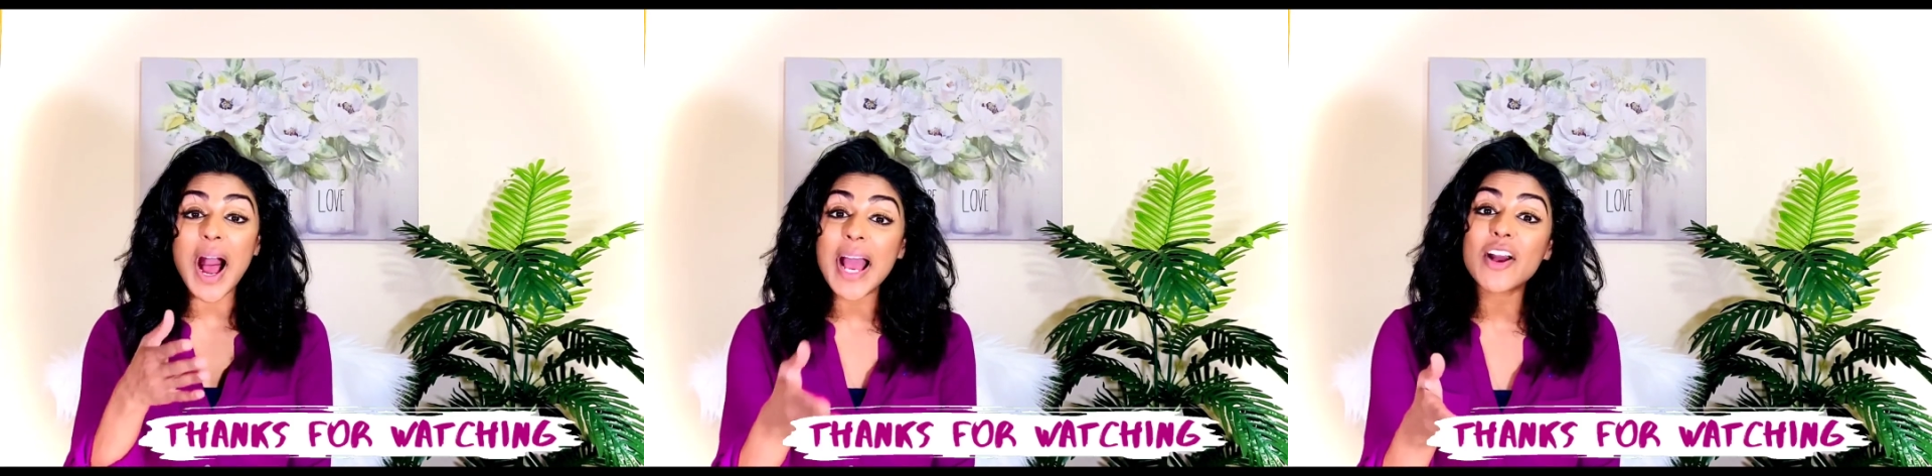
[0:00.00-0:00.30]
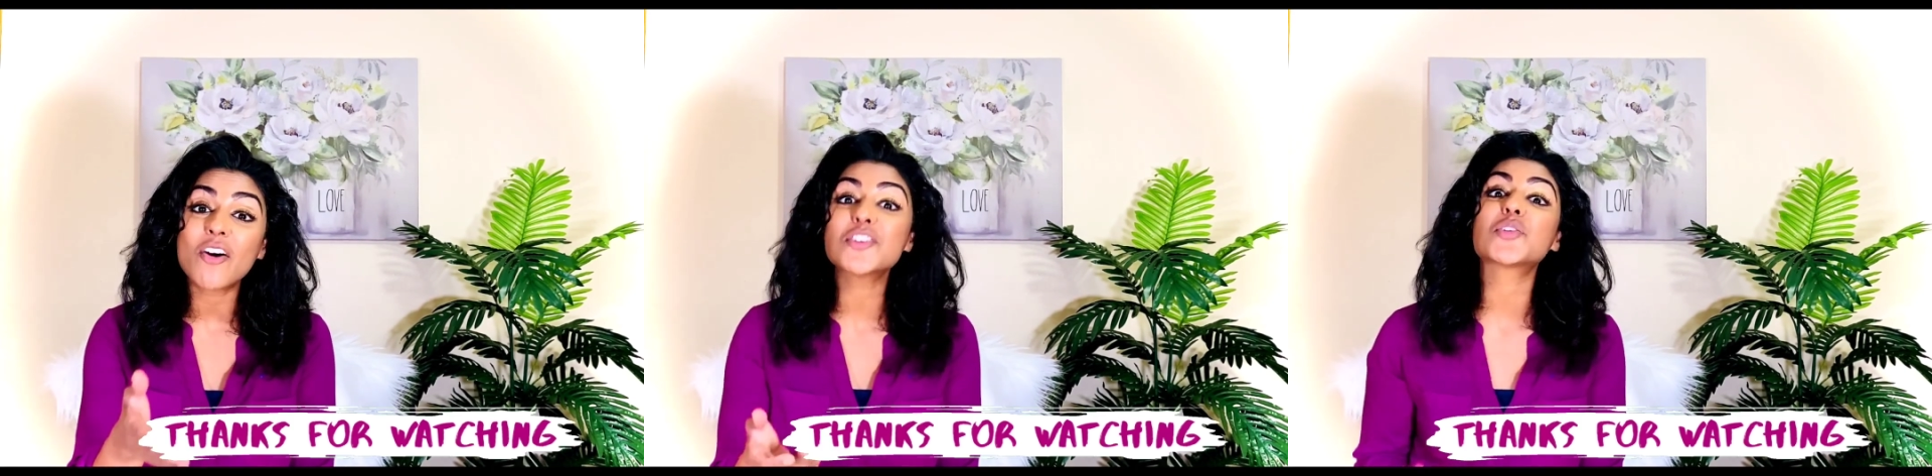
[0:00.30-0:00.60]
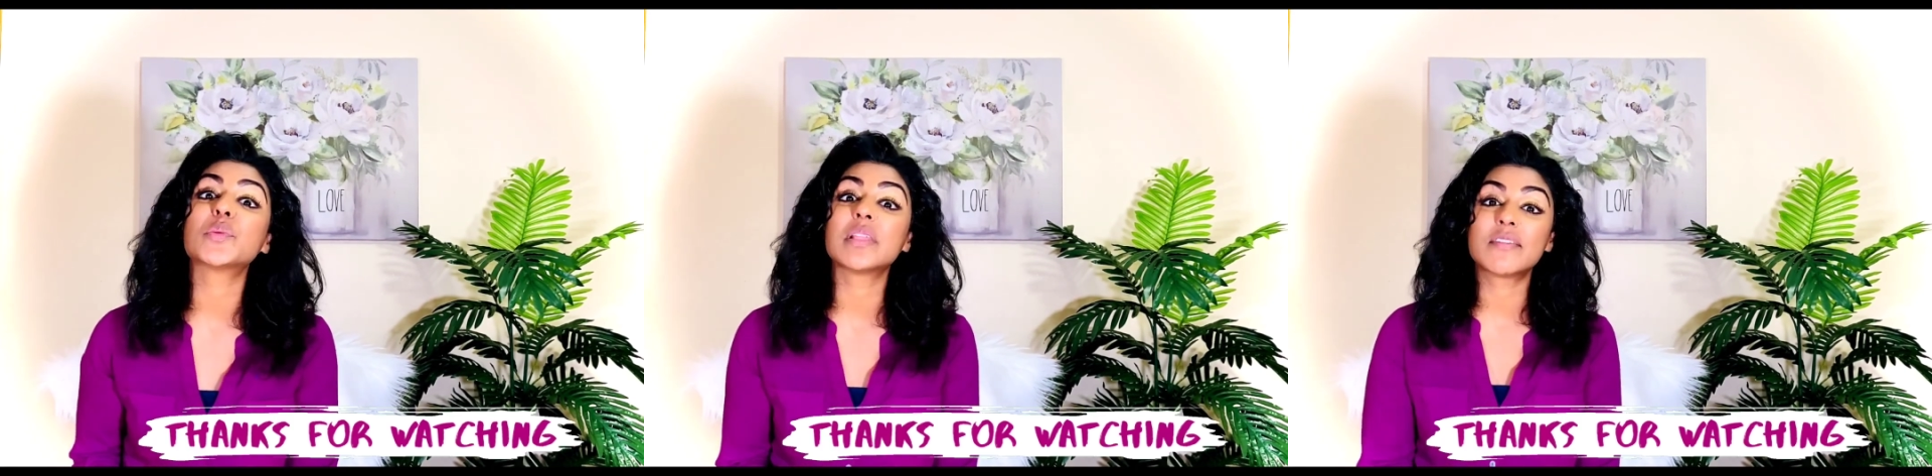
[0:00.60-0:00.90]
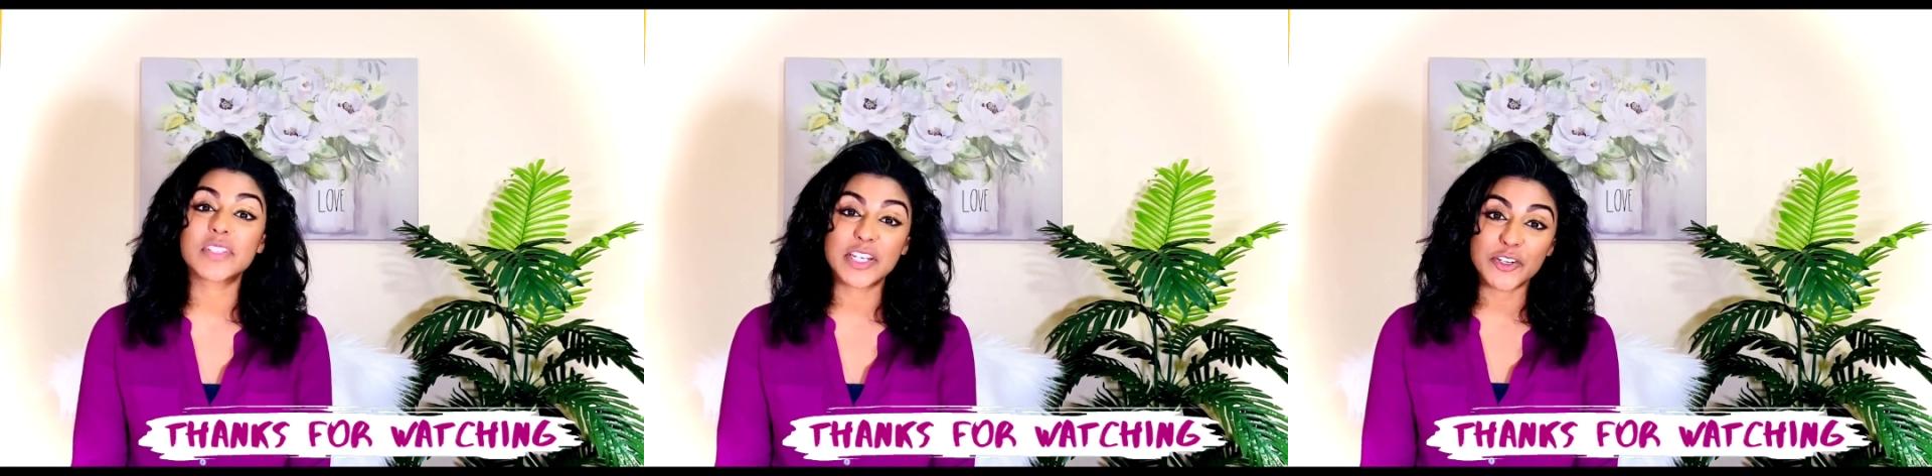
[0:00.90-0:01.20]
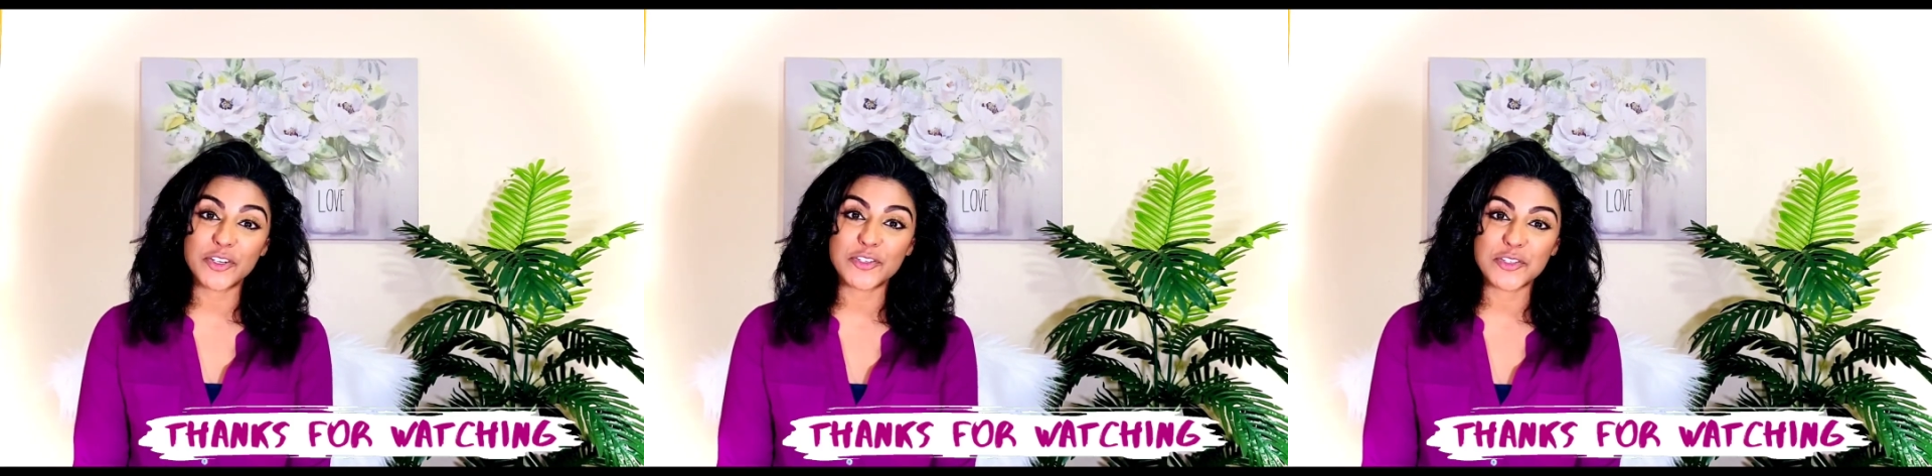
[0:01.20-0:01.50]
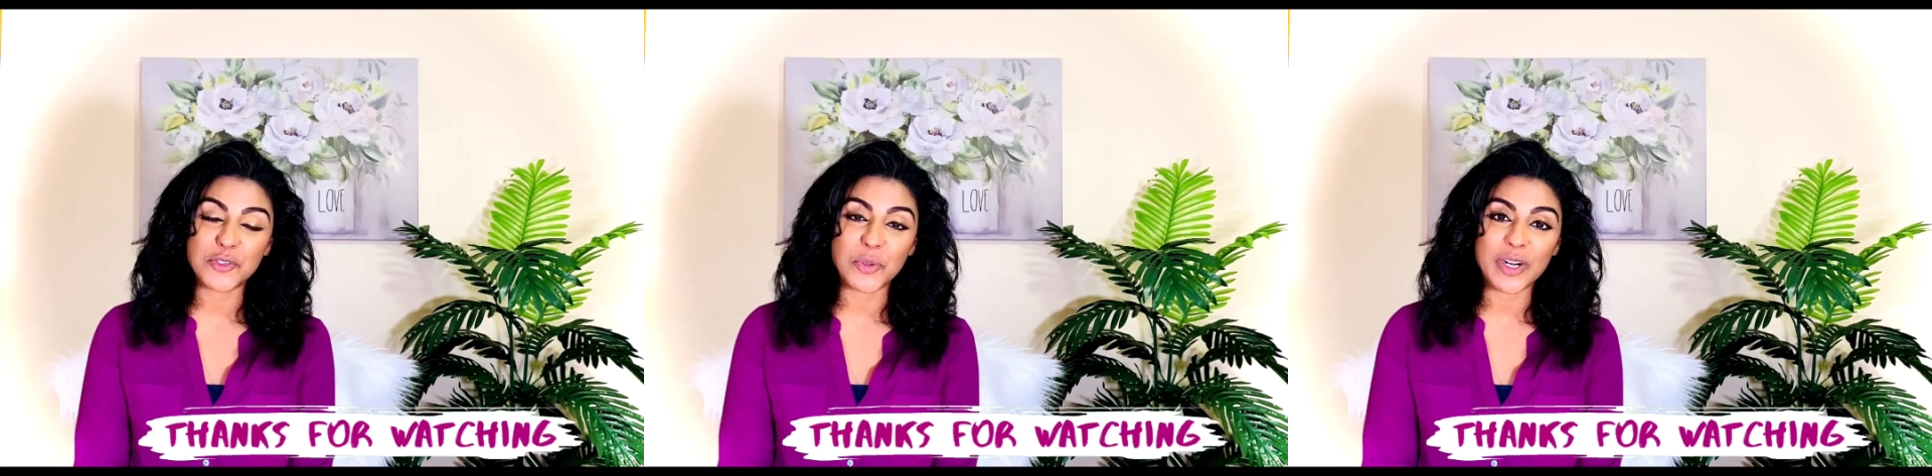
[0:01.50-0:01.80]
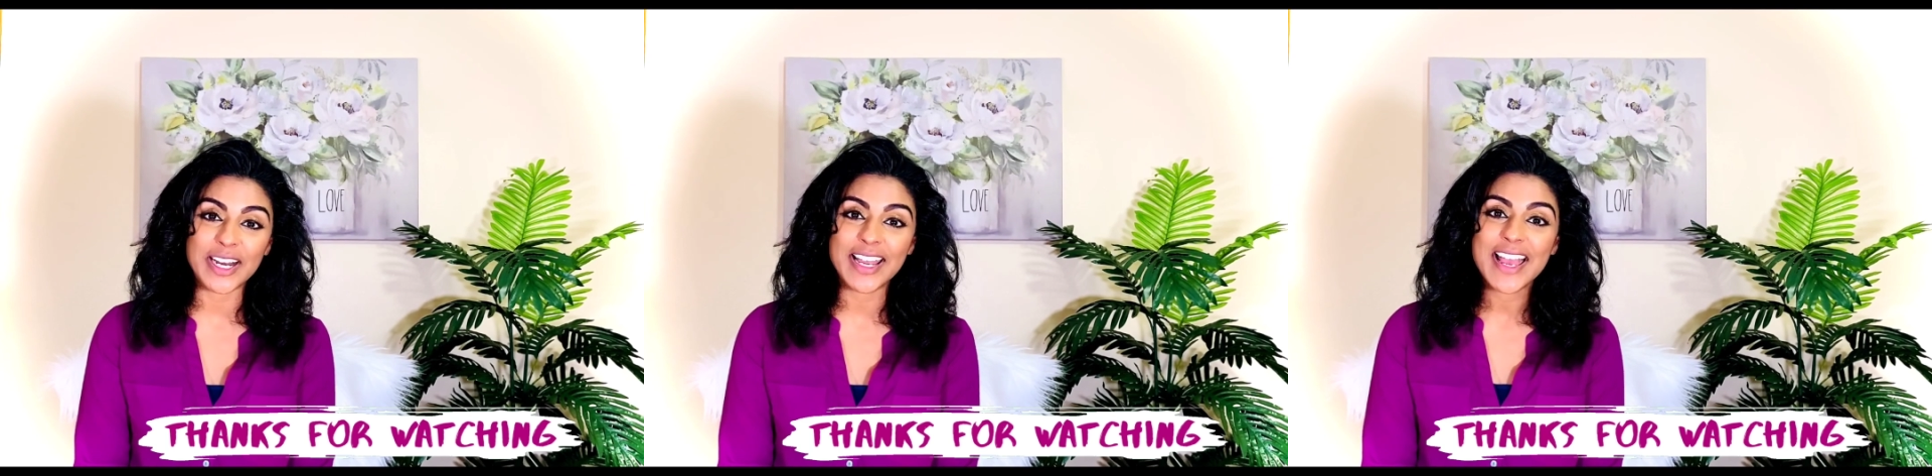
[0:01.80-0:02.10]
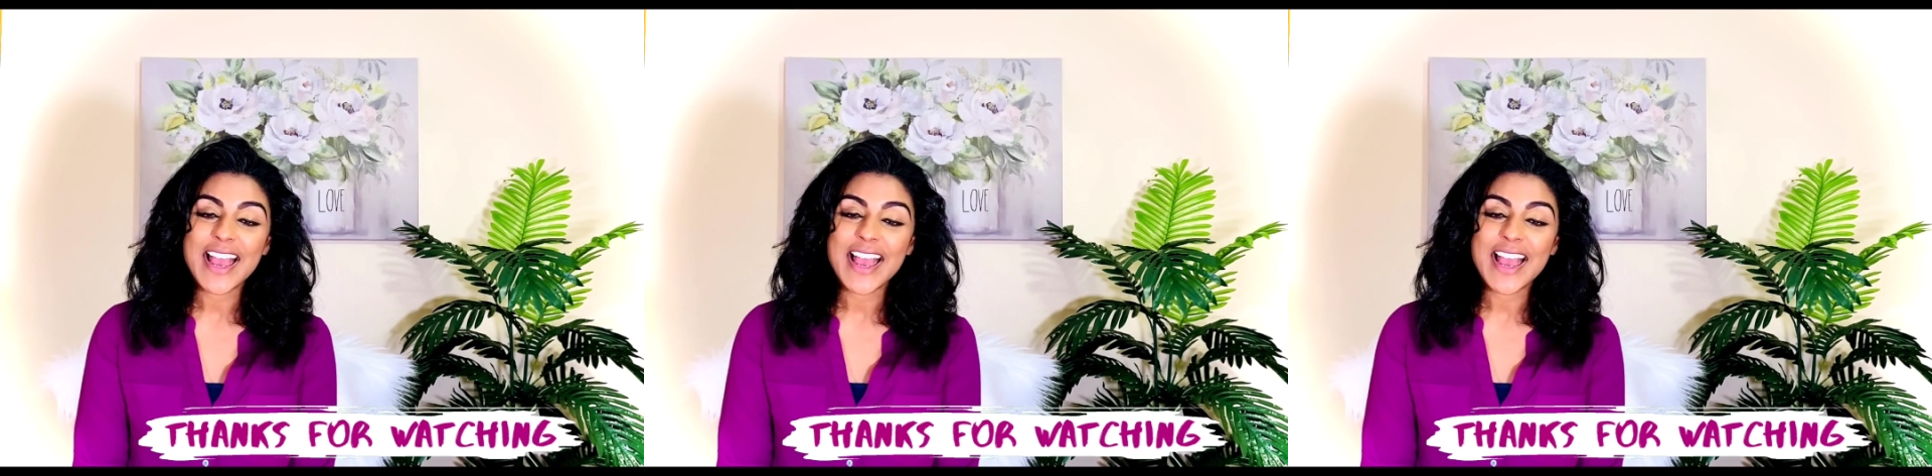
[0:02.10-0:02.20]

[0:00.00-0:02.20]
I also would love to hear your story.